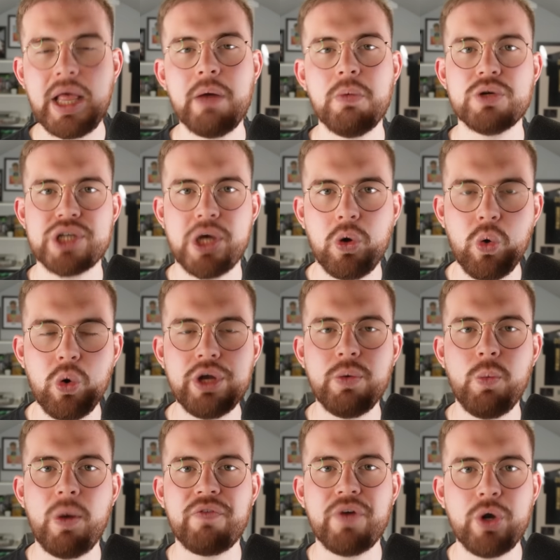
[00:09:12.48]
it was a loan
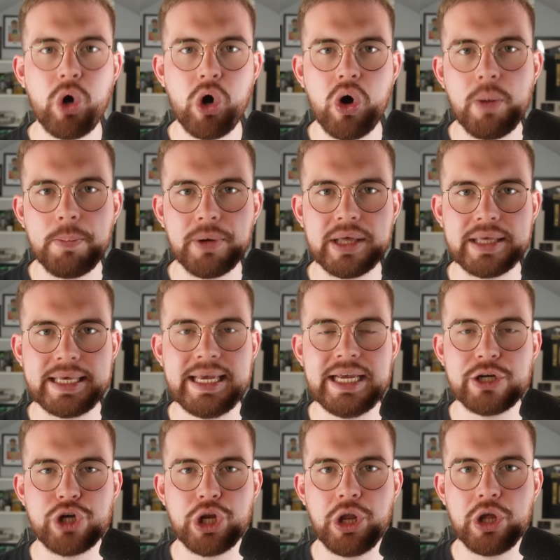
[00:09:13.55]
with an
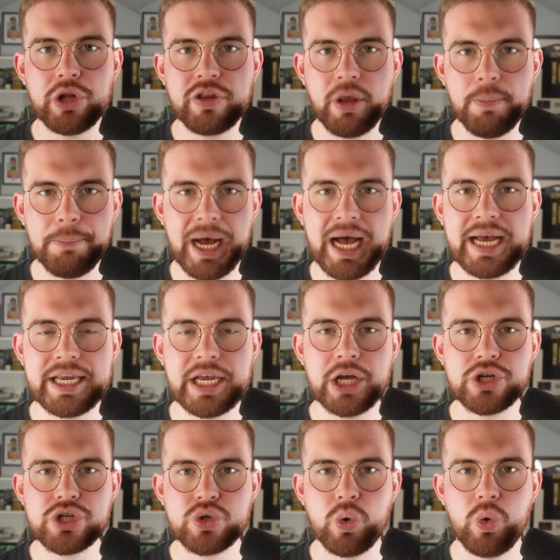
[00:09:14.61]
obligation to buy.
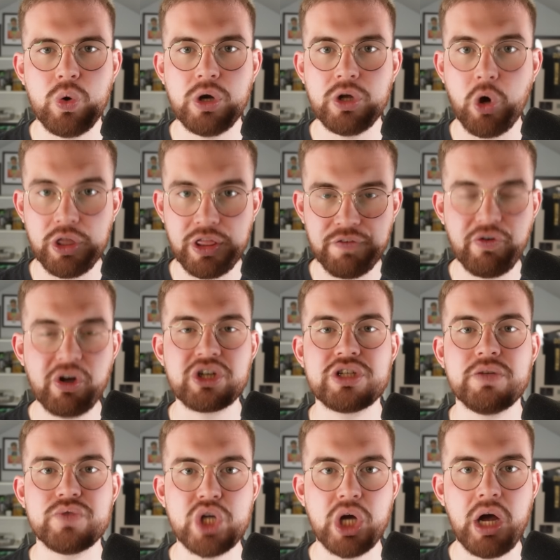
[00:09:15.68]
So on the 1st
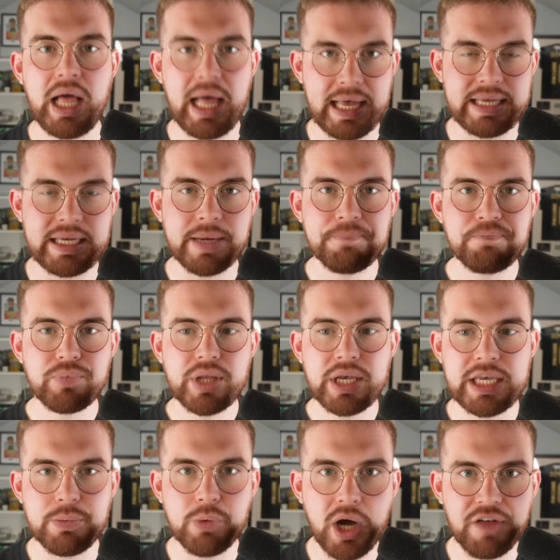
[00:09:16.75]
of July,
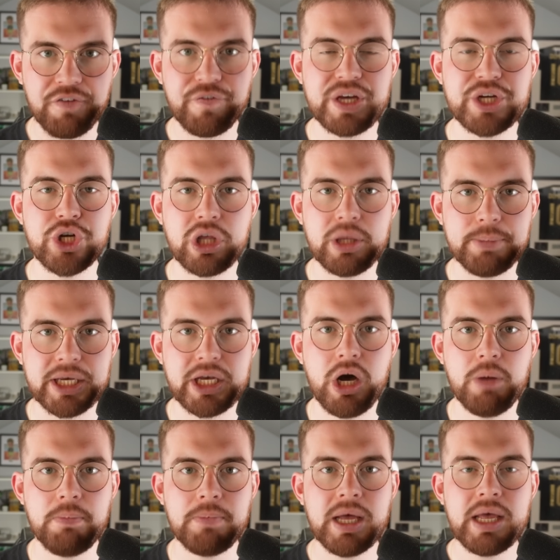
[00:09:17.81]
he will officially
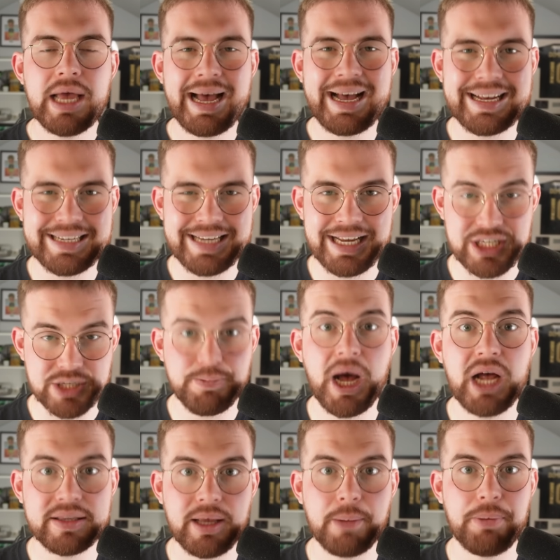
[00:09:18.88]
become a
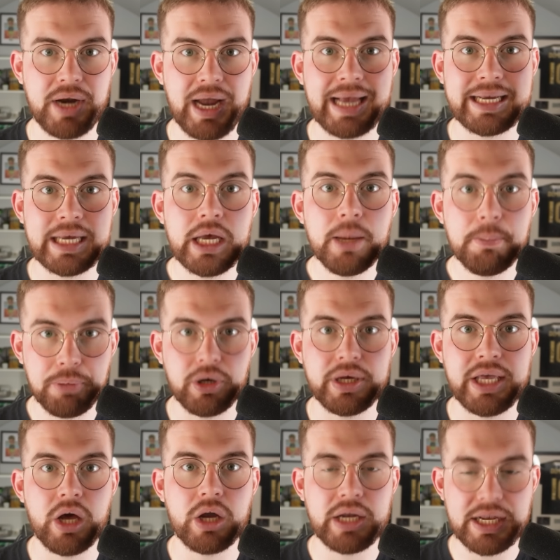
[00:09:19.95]
Sparta Prague
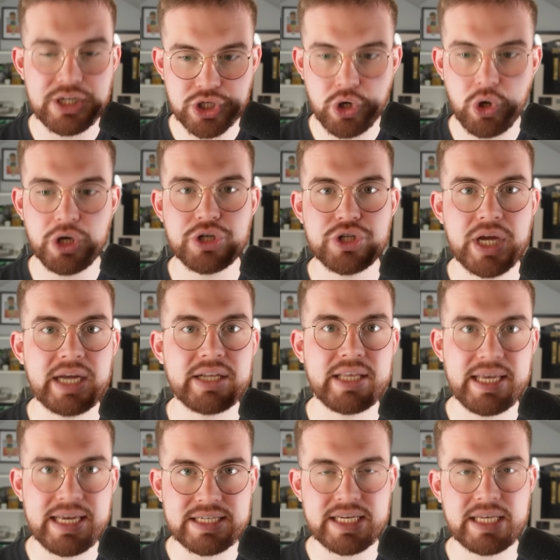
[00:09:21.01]
player. His contract
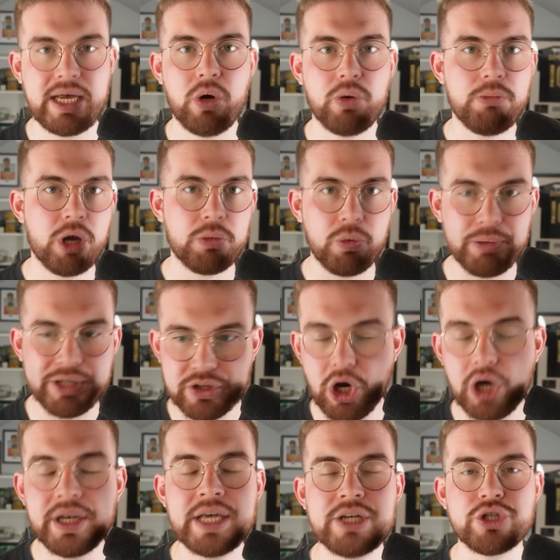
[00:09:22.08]
at AZ Alkmaar will be
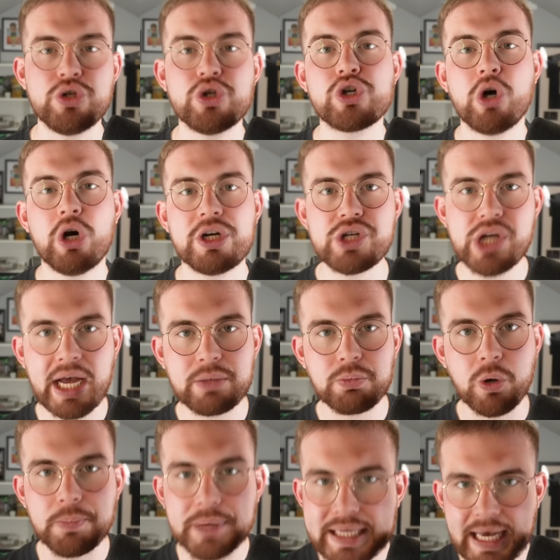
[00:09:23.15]
done. His new contract
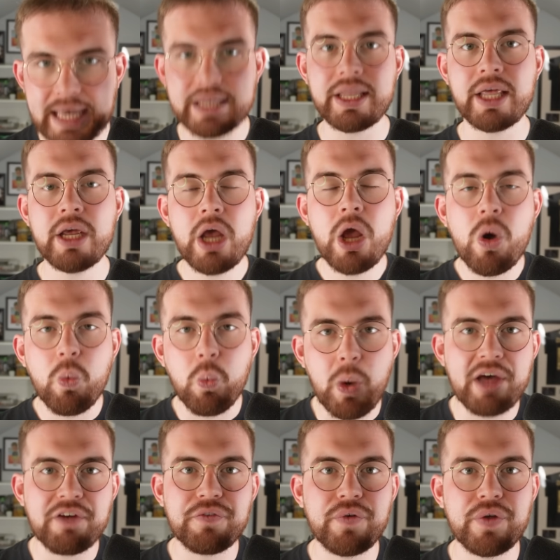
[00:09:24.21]
will begin
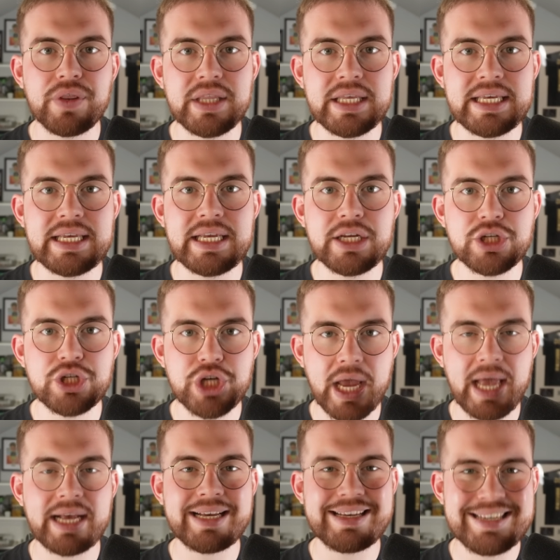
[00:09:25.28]
with the
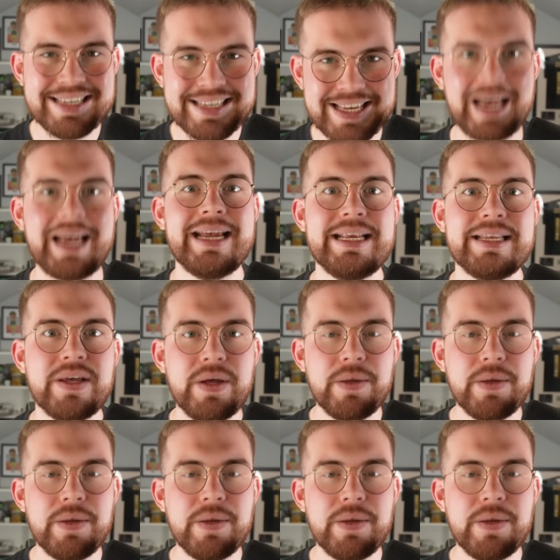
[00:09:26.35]
Czech side.